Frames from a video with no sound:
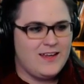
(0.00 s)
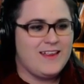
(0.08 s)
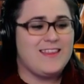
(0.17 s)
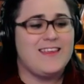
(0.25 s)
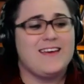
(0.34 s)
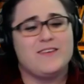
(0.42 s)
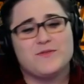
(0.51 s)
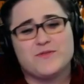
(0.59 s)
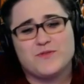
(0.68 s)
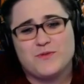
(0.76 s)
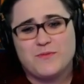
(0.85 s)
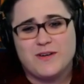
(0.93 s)
Thank you
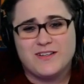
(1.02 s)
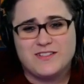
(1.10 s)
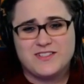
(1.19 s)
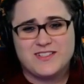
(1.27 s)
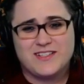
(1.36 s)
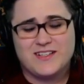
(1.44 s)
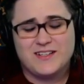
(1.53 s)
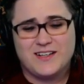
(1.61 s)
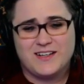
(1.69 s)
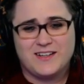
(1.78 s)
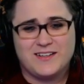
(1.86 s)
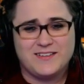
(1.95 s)
so much,
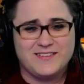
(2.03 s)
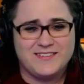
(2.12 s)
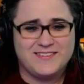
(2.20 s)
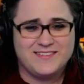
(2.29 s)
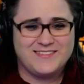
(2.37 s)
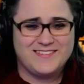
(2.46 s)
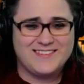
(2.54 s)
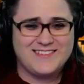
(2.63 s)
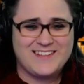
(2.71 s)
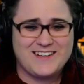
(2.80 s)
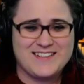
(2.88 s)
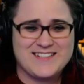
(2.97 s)

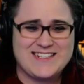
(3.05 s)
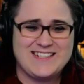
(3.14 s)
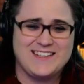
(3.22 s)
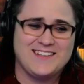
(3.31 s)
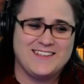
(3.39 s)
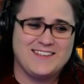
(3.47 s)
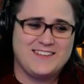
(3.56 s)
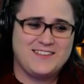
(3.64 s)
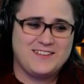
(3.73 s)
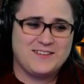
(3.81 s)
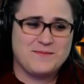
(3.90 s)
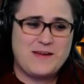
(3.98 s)
Didasi.
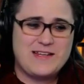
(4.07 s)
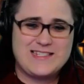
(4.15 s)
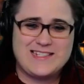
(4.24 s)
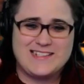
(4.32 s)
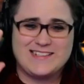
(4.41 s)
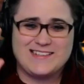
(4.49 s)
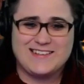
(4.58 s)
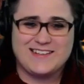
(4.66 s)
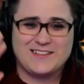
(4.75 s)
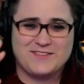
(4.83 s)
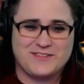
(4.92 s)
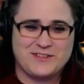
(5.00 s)
You're amazing.
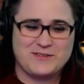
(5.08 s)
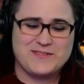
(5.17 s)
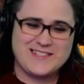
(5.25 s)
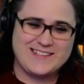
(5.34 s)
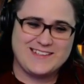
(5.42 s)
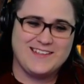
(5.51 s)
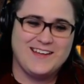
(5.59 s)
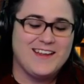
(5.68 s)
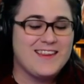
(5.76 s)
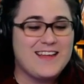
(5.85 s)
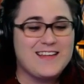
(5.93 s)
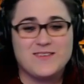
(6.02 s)
Thank you for hosting.
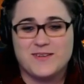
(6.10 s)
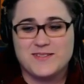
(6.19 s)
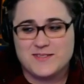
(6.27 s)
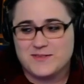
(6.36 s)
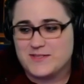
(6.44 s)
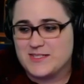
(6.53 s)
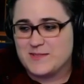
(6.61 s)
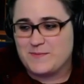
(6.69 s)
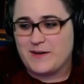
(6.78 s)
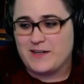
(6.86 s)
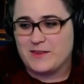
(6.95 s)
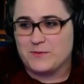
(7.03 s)
That's also just
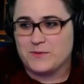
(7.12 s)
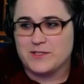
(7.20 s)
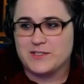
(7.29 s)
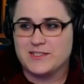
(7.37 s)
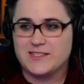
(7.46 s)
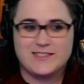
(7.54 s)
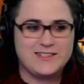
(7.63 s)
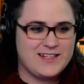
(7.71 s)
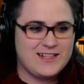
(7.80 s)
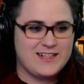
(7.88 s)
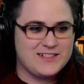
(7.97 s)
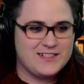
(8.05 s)
spreading the word
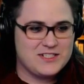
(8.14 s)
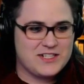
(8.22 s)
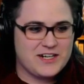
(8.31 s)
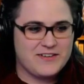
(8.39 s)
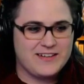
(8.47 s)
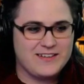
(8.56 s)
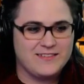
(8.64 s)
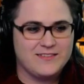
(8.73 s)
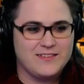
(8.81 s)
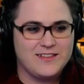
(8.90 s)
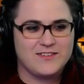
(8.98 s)
and sharing is